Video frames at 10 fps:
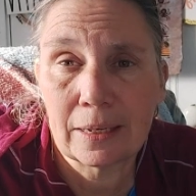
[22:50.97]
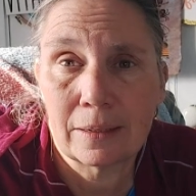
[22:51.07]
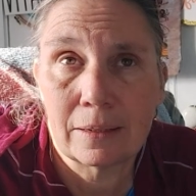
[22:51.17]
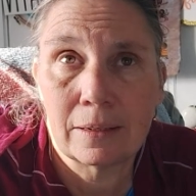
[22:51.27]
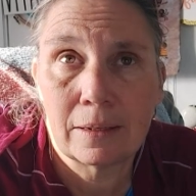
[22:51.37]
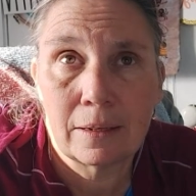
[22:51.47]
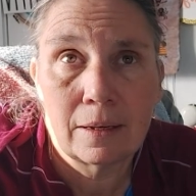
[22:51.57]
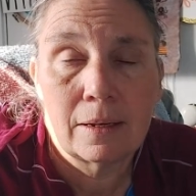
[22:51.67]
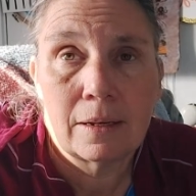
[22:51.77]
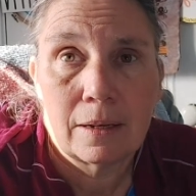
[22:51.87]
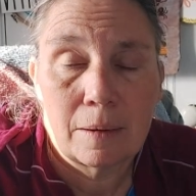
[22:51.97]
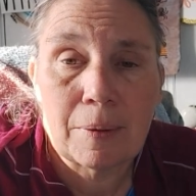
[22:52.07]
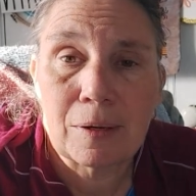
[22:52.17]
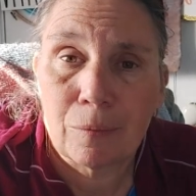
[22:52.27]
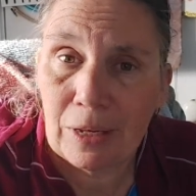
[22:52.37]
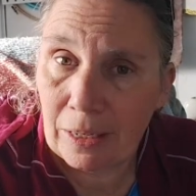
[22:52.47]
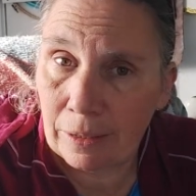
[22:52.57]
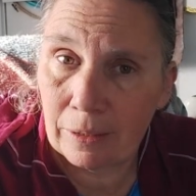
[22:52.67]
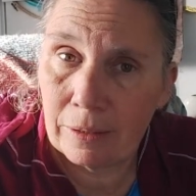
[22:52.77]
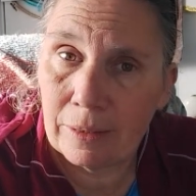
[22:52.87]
in about a week.